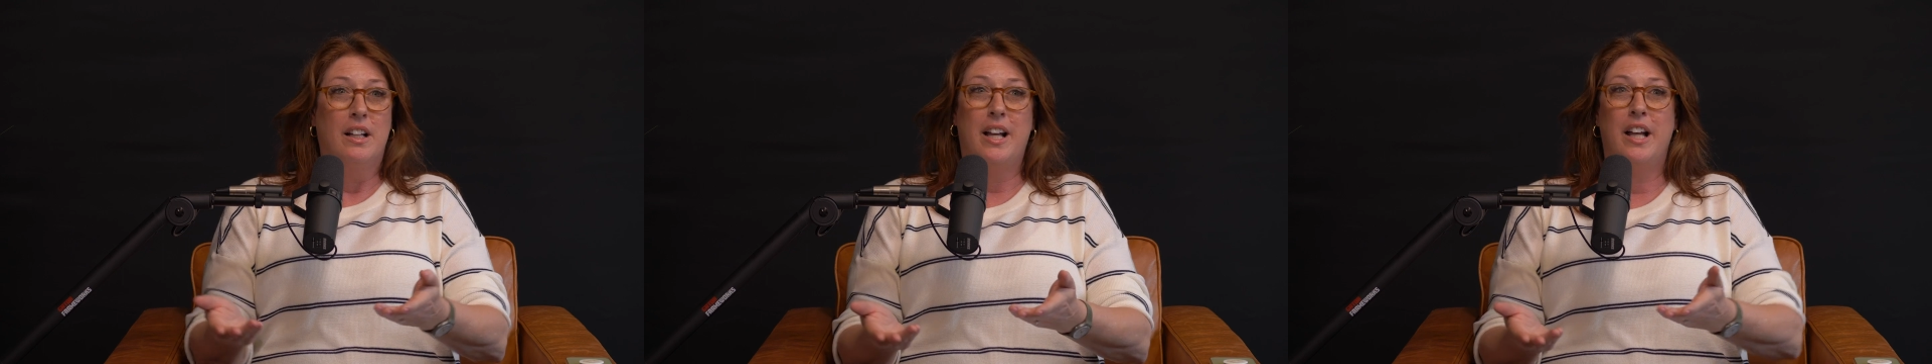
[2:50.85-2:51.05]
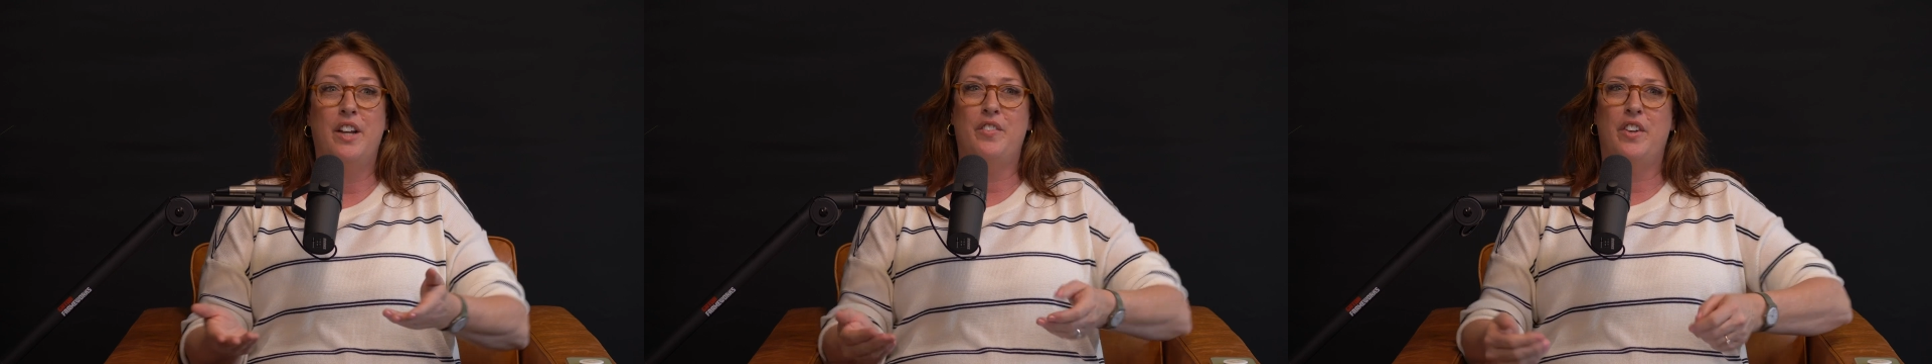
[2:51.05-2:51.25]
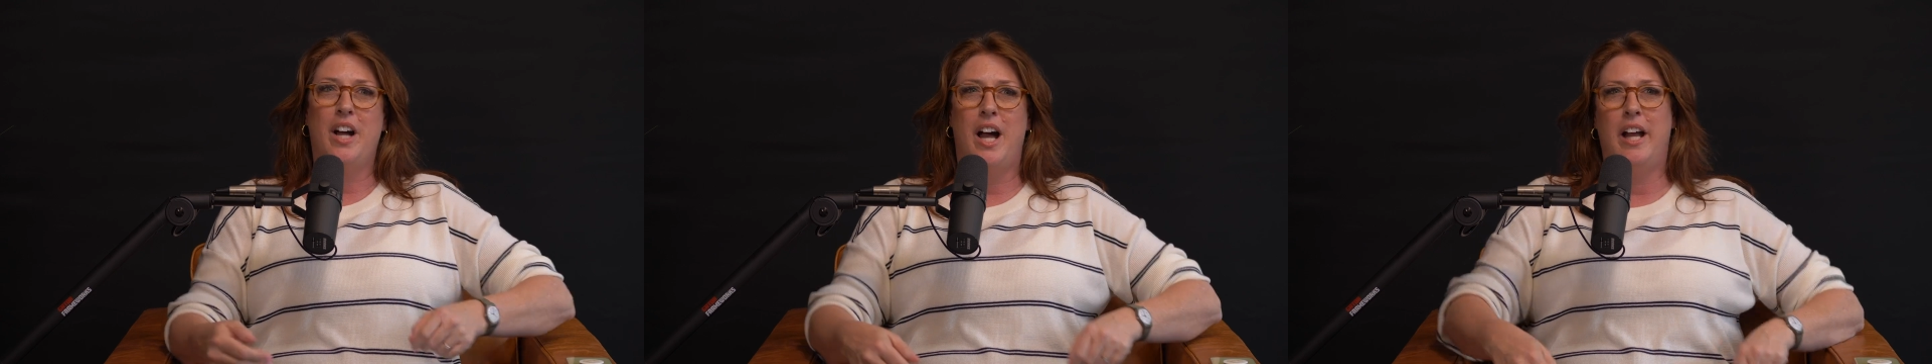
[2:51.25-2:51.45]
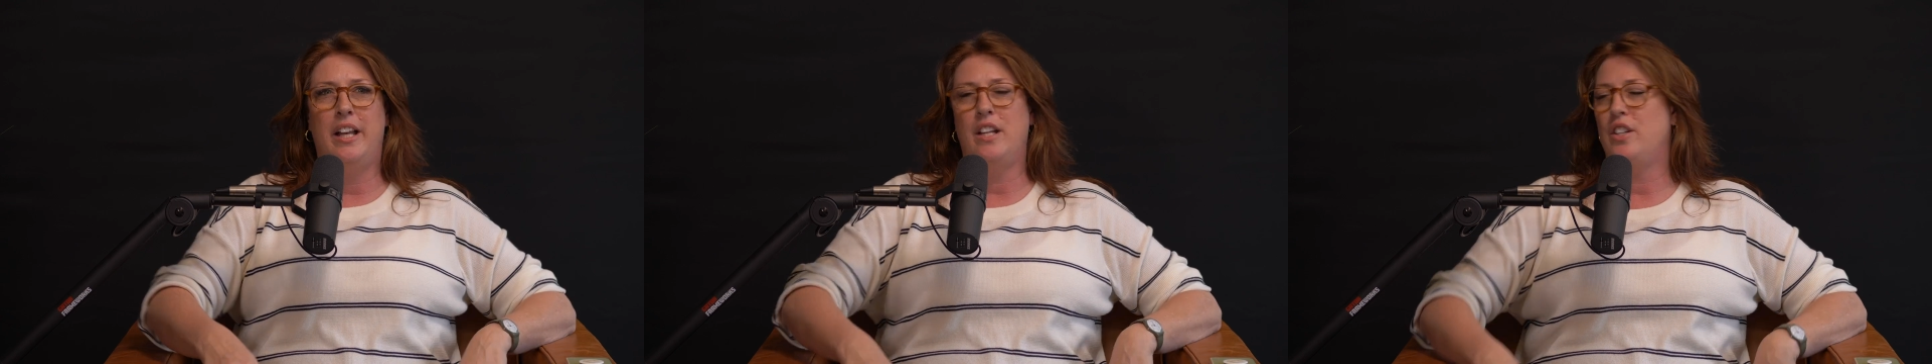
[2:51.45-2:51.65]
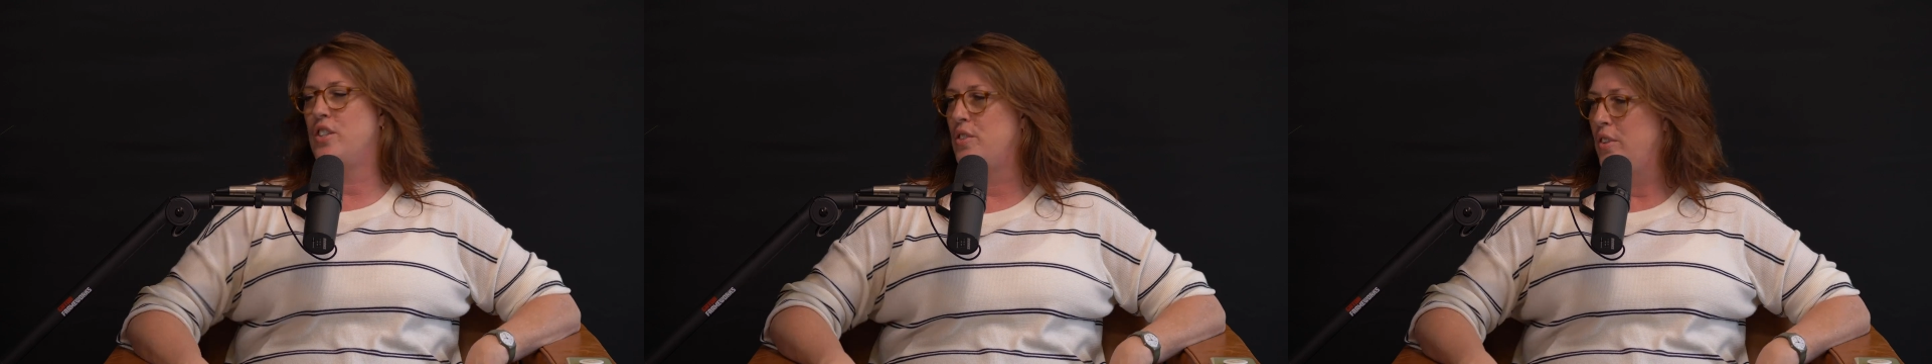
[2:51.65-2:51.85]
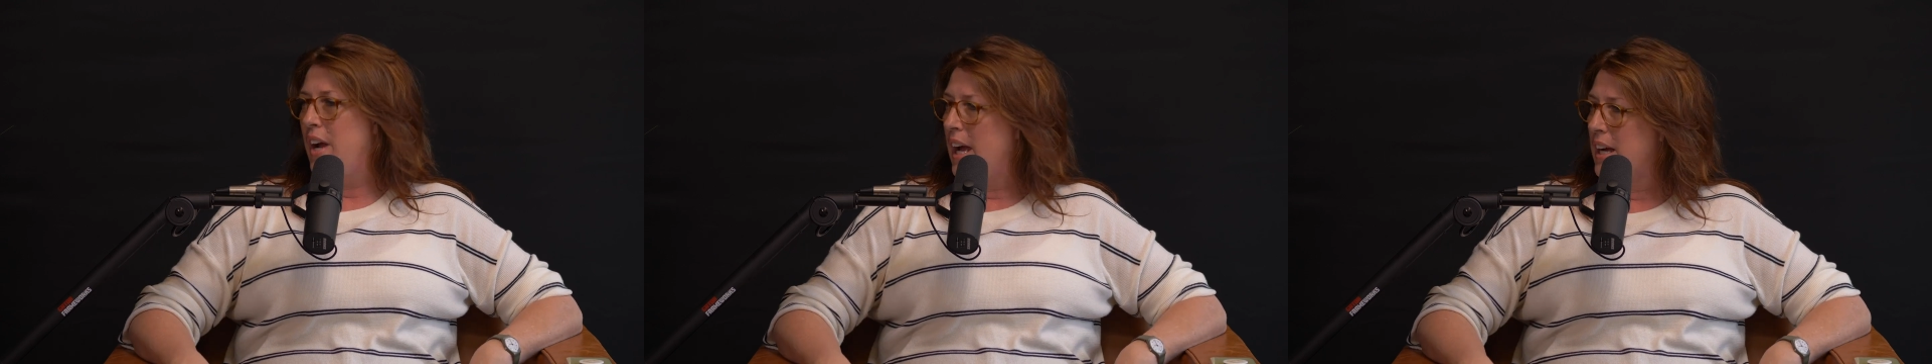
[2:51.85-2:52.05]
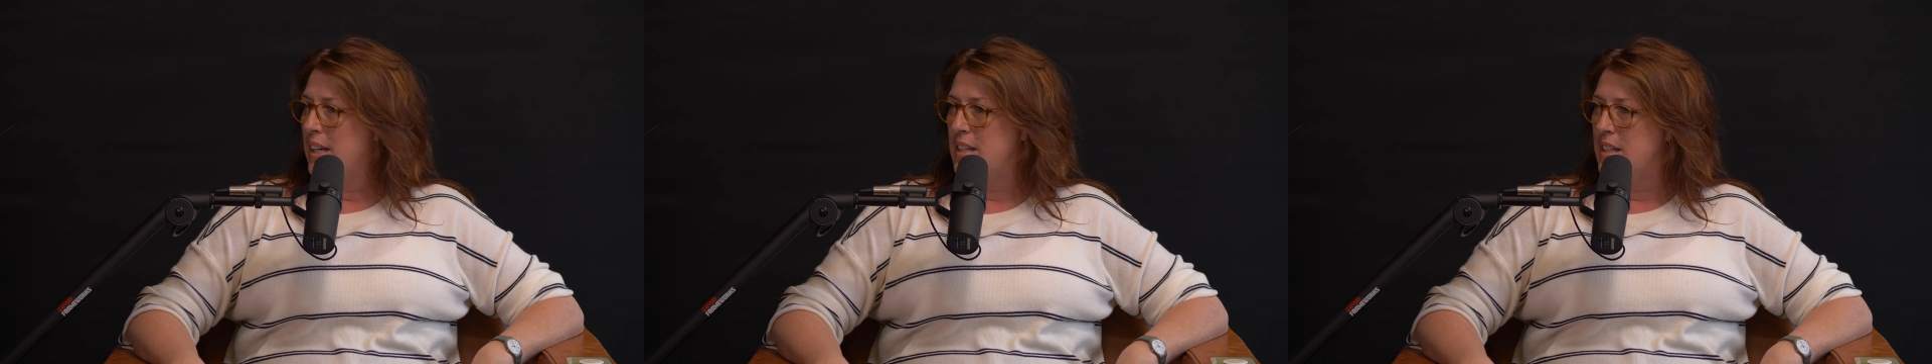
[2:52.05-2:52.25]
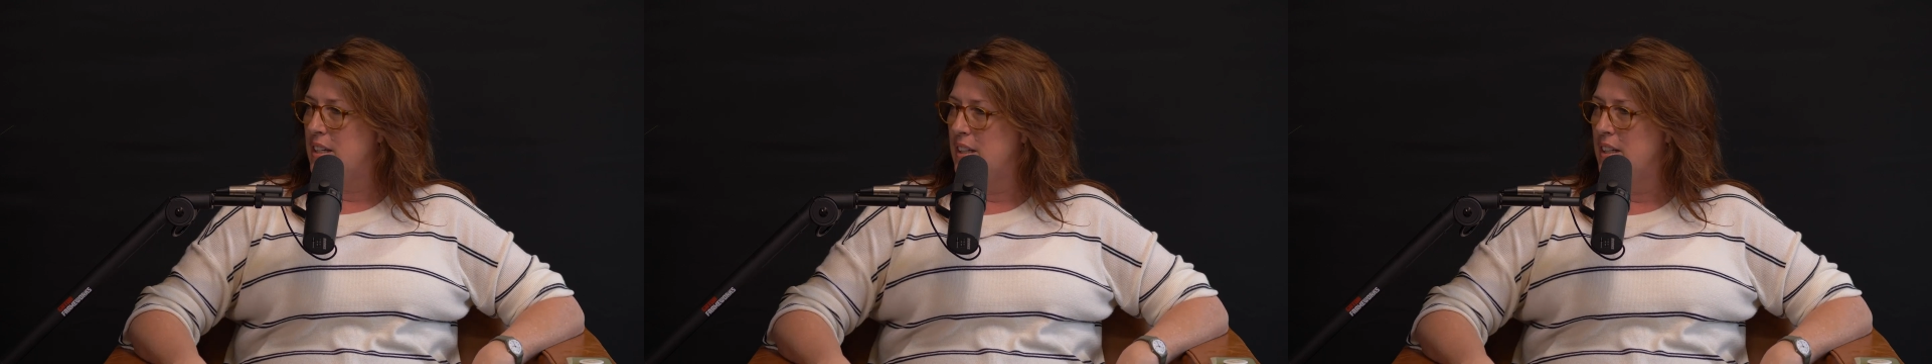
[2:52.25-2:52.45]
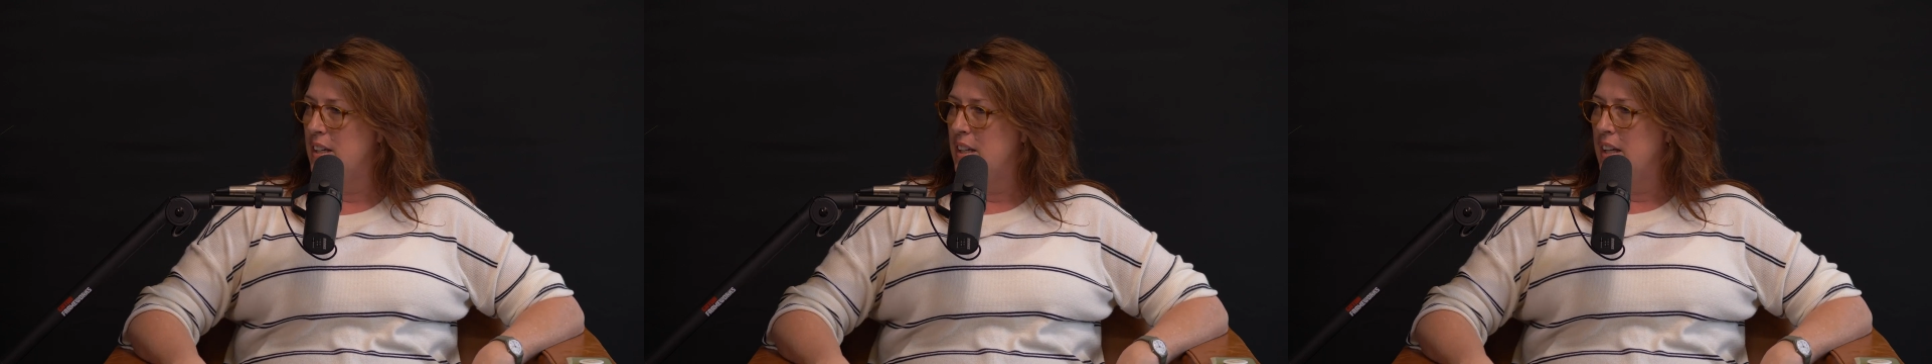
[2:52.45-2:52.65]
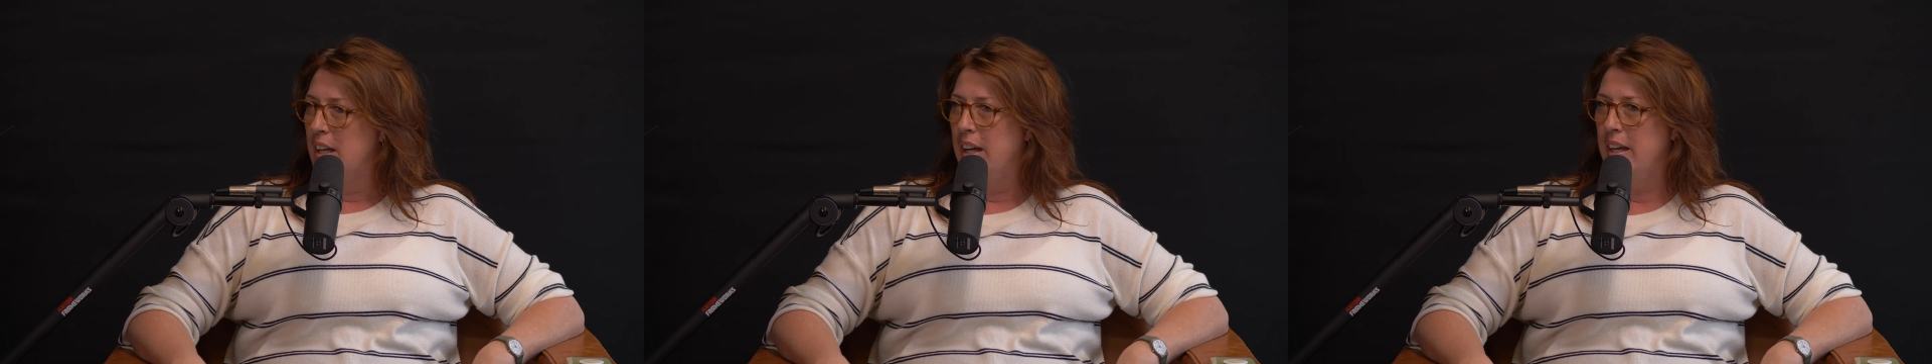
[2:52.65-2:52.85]
kind of guide and direct
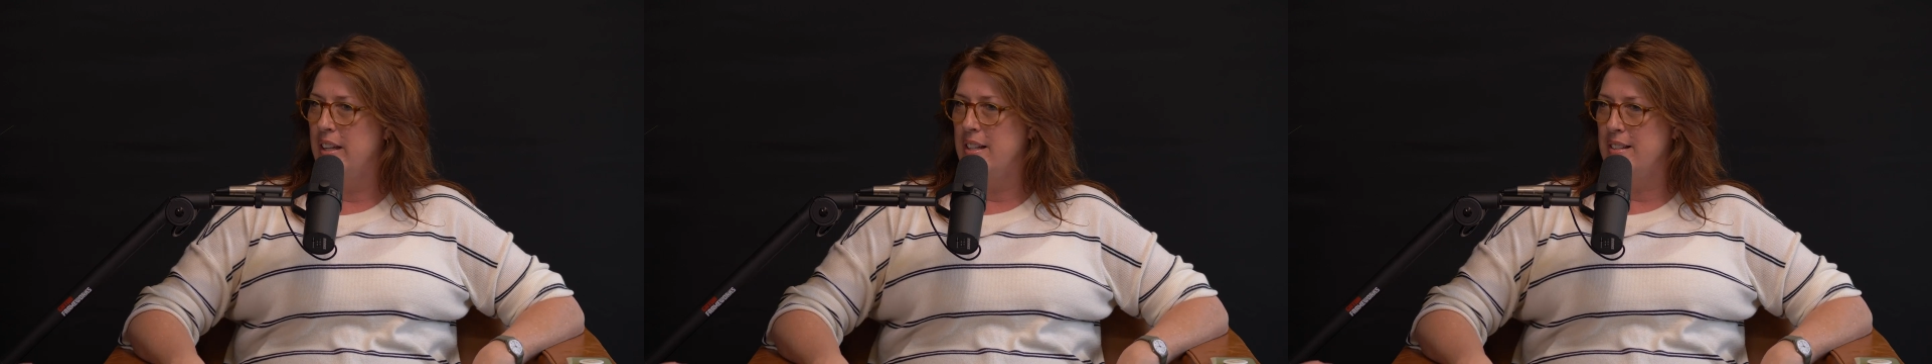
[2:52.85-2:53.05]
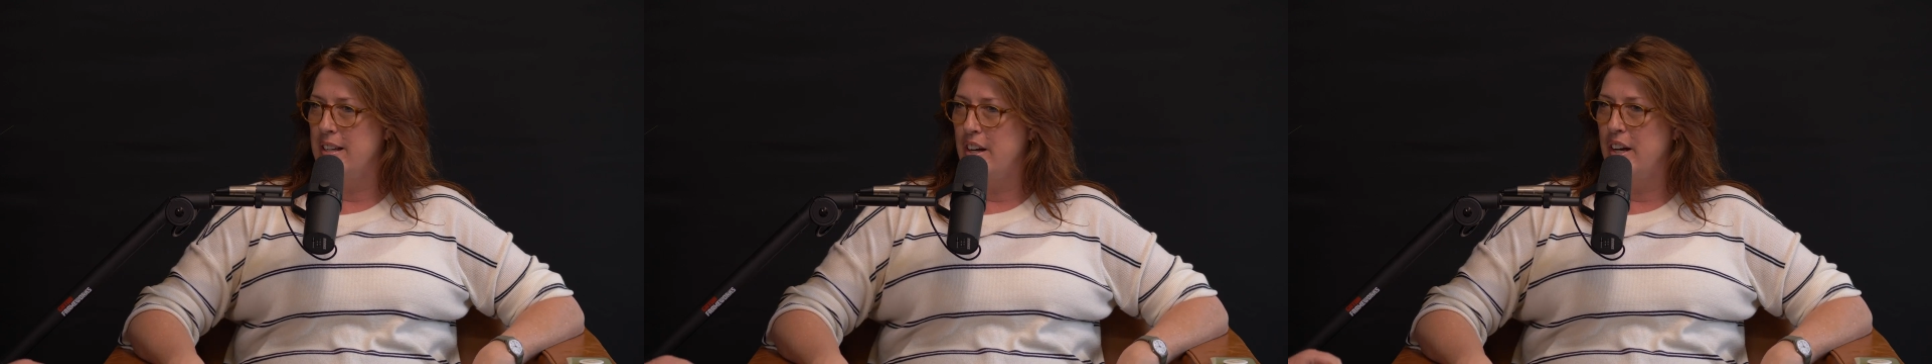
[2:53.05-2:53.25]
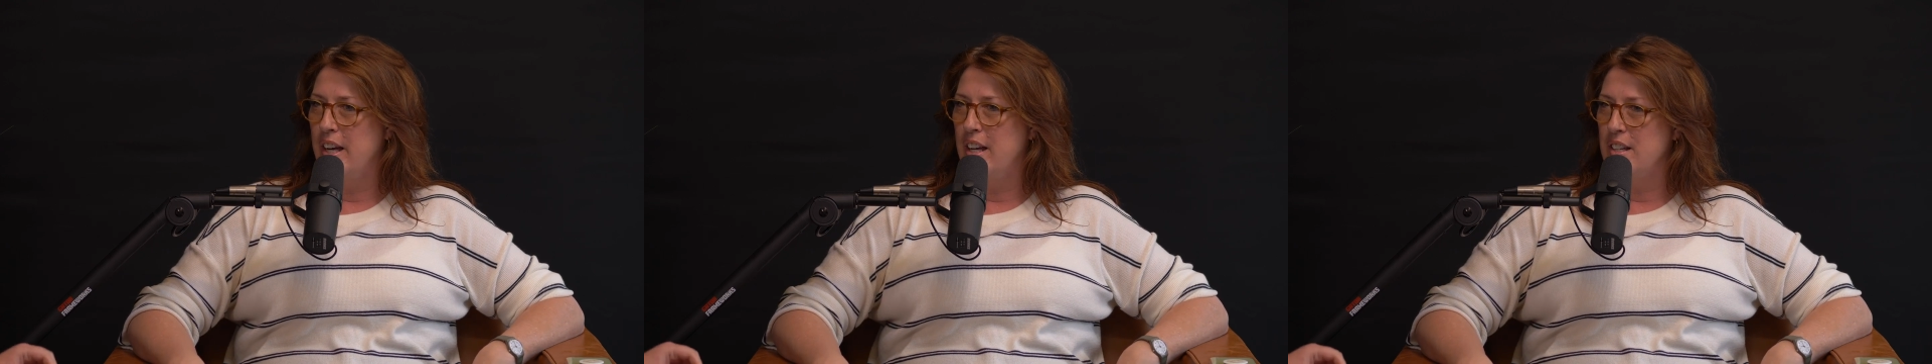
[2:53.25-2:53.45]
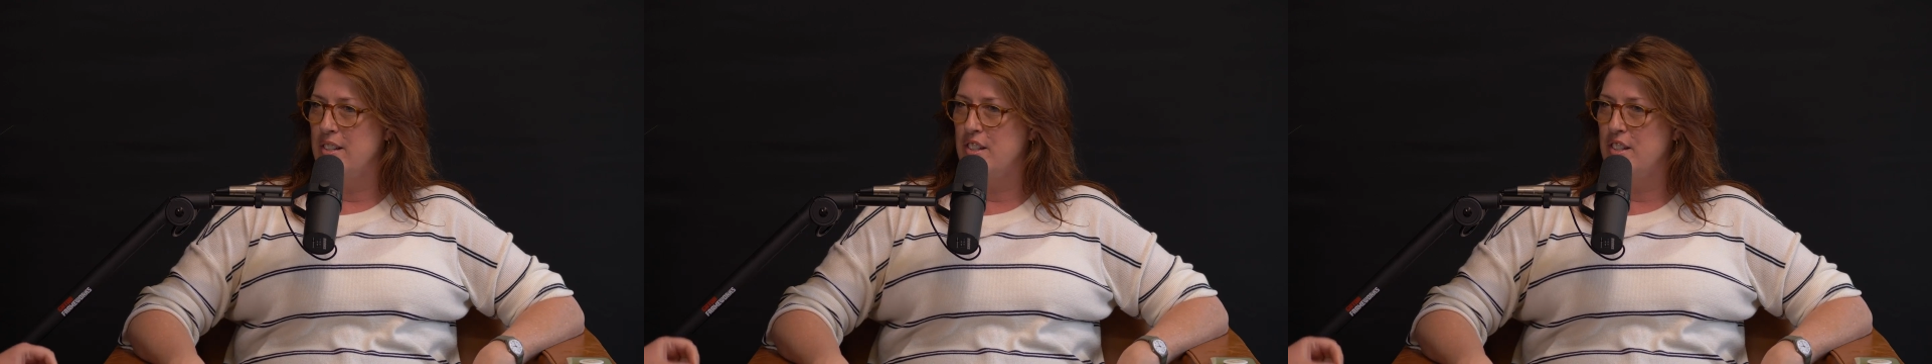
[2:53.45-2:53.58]
in this area?